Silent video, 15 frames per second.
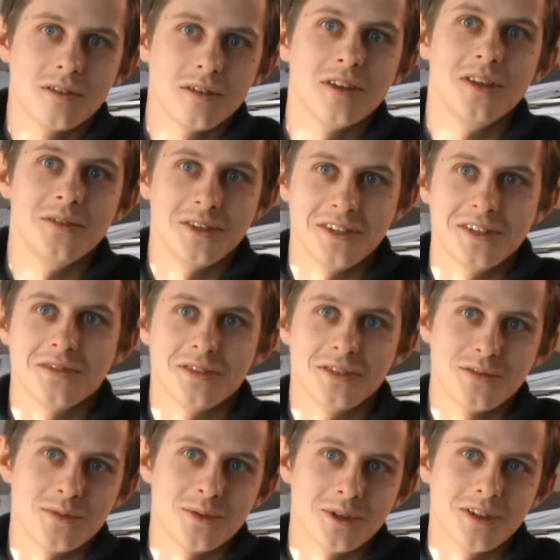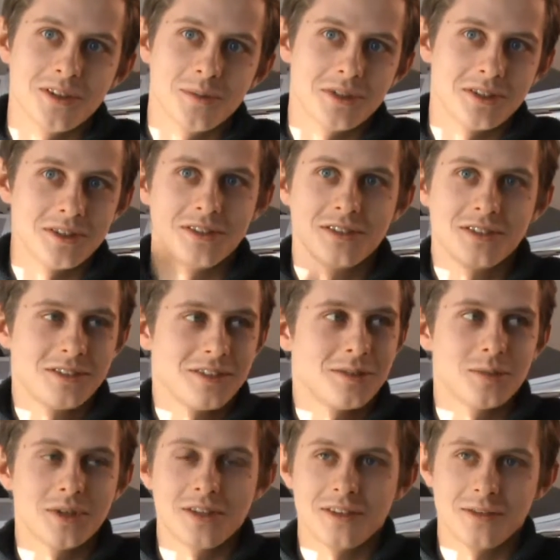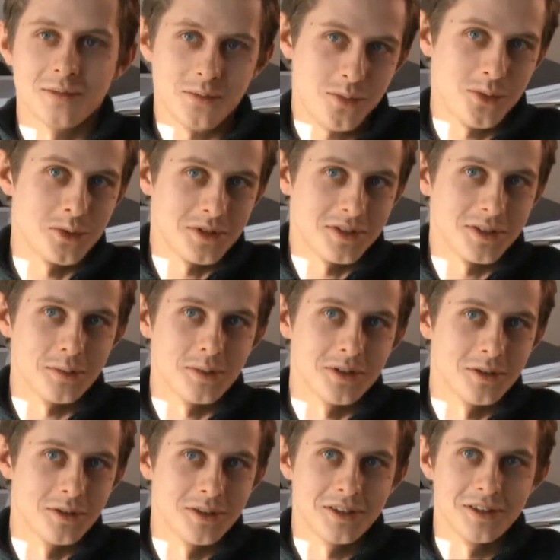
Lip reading: living in this world, but that's my personal opinion.